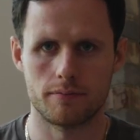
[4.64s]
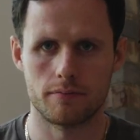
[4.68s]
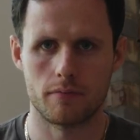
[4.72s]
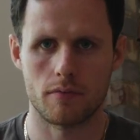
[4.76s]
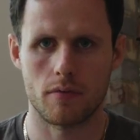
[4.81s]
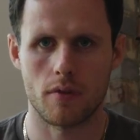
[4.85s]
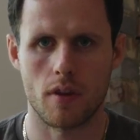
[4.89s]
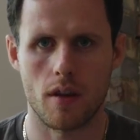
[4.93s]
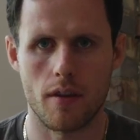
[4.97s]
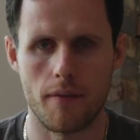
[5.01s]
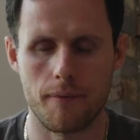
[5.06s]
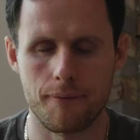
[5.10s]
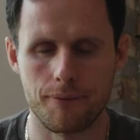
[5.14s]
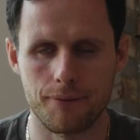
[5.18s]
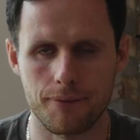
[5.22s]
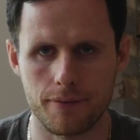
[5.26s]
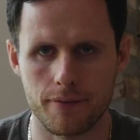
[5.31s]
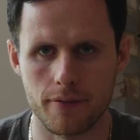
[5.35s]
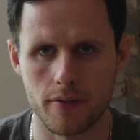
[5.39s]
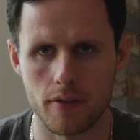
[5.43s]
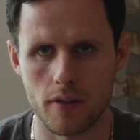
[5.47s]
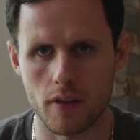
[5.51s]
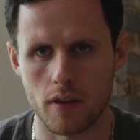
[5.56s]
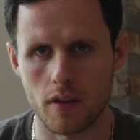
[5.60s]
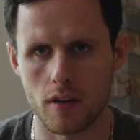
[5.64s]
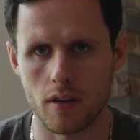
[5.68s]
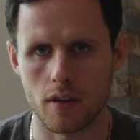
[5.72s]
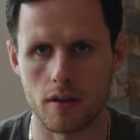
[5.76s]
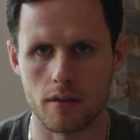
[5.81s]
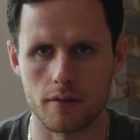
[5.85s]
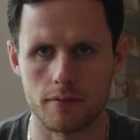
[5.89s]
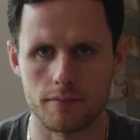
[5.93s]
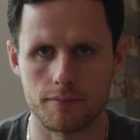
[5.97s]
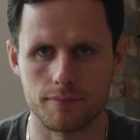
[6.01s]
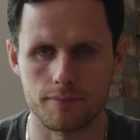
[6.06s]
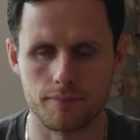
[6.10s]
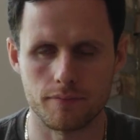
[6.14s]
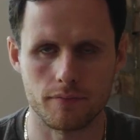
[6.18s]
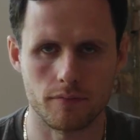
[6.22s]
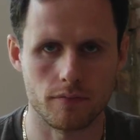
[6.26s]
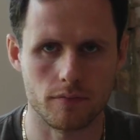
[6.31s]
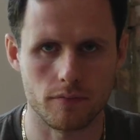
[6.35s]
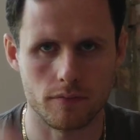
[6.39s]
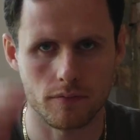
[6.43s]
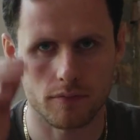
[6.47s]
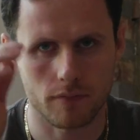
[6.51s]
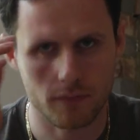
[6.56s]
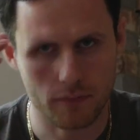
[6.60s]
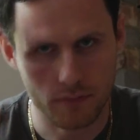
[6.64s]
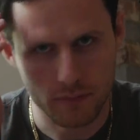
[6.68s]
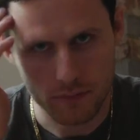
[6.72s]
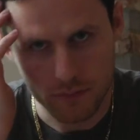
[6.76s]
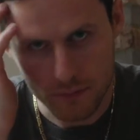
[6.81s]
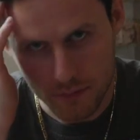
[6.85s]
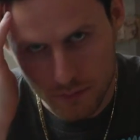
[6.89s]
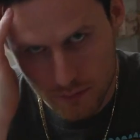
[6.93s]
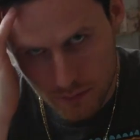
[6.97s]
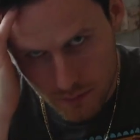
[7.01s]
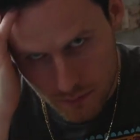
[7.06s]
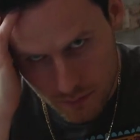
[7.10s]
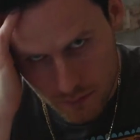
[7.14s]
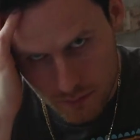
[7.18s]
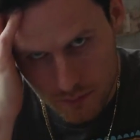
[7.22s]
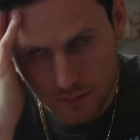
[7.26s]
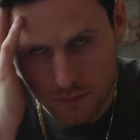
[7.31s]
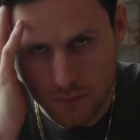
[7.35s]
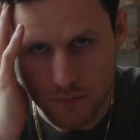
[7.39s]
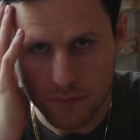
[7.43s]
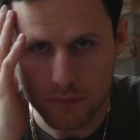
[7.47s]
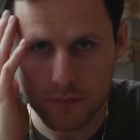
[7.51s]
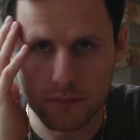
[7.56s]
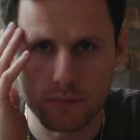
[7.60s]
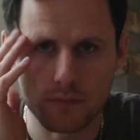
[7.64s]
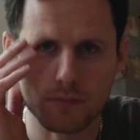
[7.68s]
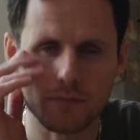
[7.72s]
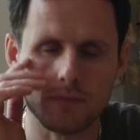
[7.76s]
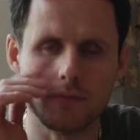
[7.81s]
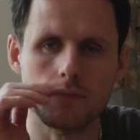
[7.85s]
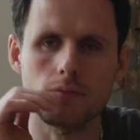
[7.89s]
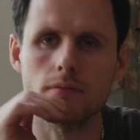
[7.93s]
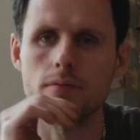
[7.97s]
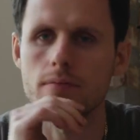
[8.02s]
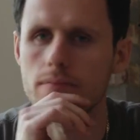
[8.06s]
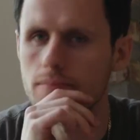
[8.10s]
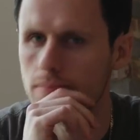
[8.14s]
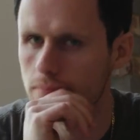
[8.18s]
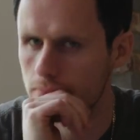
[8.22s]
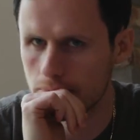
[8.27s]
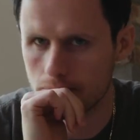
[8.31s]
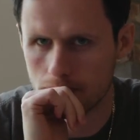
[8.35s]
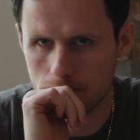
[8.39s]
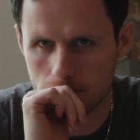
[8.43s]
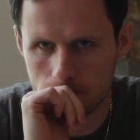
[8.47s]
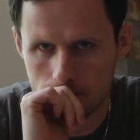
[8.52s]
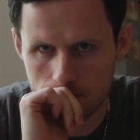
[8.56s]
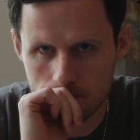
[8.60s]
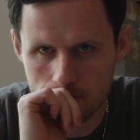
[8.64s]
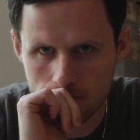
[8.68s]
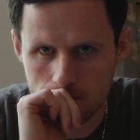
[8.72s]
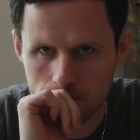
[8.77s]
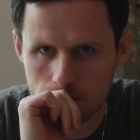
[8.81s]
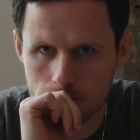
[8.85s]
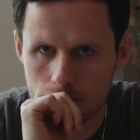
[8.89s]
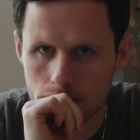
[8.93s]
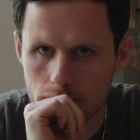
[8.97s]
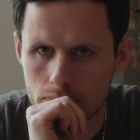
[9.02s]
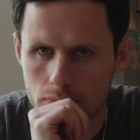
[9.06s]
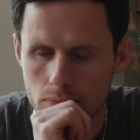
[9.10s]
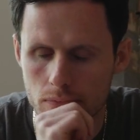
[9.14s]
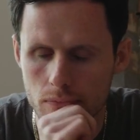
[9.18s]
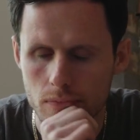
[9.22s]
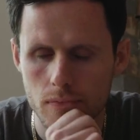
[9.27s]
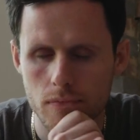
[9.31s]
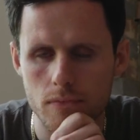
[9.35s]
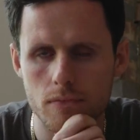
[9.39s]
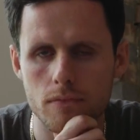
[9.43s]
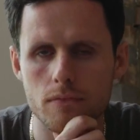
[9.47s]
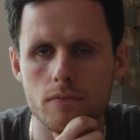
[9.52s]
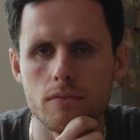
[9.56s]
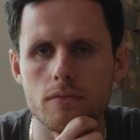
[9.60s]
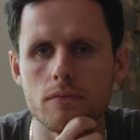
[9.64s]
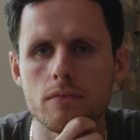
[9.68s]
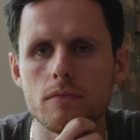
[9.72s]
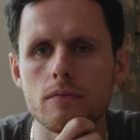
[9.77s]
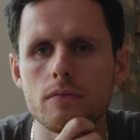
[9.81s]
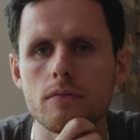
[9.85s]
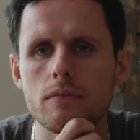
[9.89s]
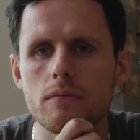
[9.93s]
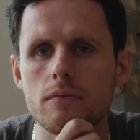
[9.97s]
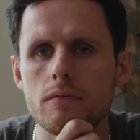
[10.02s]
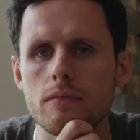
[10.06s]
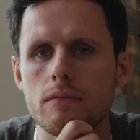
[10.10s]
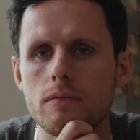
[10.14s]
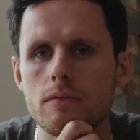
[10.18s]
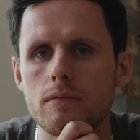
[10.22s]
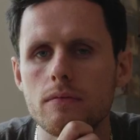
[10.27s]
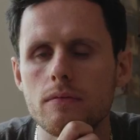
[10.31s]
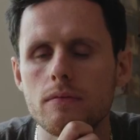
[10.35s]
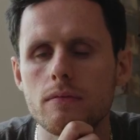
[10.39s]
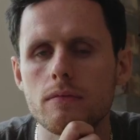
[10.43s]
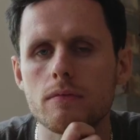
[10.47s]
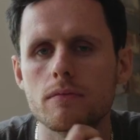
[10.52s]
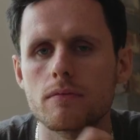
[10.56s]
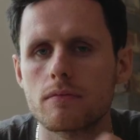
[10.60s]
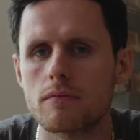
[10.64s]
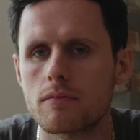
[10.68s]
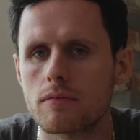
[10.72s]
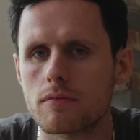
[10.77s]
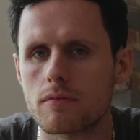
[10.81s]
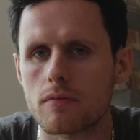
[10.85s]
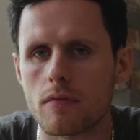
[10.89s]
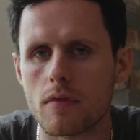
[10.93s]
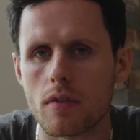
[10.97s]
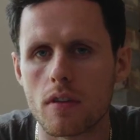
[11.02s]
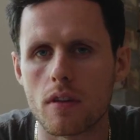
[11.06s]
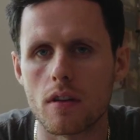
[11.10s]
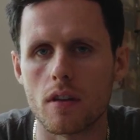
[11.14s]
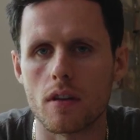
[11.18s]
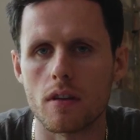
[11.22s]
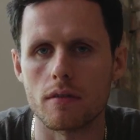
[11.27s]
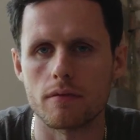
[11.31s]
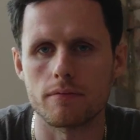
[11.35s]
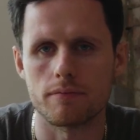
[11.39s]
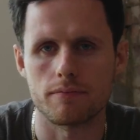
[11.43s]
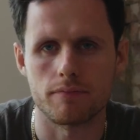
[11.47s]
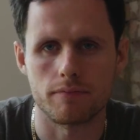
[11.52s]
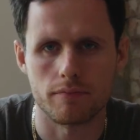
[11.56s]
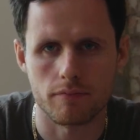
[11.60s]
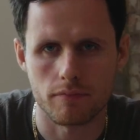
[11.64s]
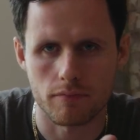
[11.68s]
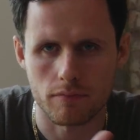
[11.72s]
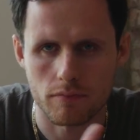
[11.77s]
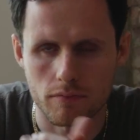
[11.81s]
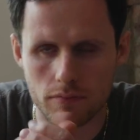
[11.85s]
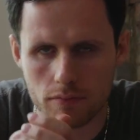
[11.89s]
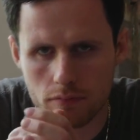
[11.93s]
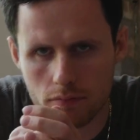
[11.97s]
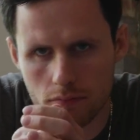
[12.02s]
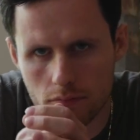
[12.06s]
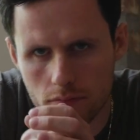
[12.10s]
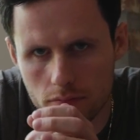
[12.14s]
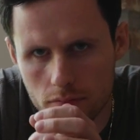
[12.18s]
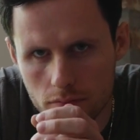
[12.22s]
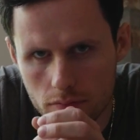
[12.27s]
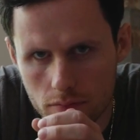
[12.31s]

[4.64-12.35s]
[no speech]